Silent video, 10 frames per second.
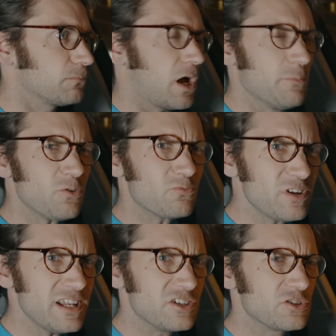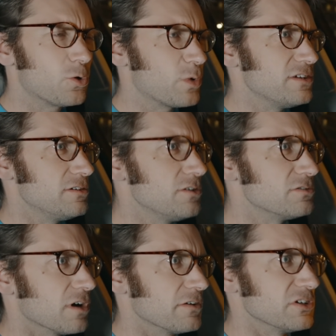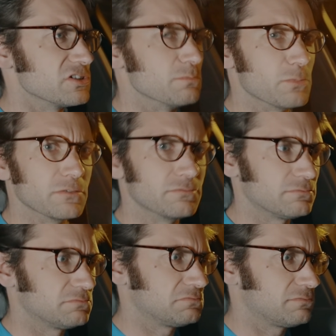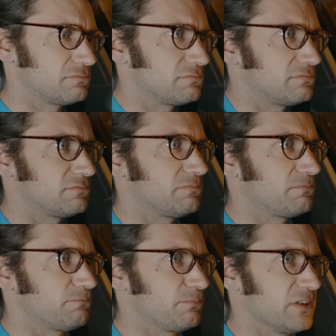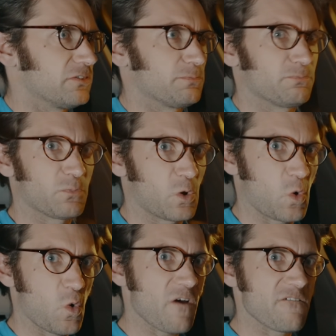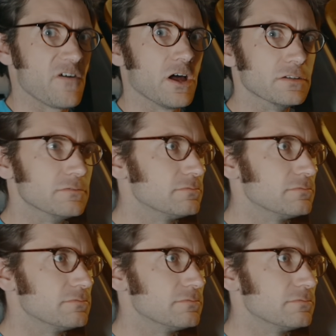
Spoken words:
I'm not really sure when you use night vision, but it's quite fun.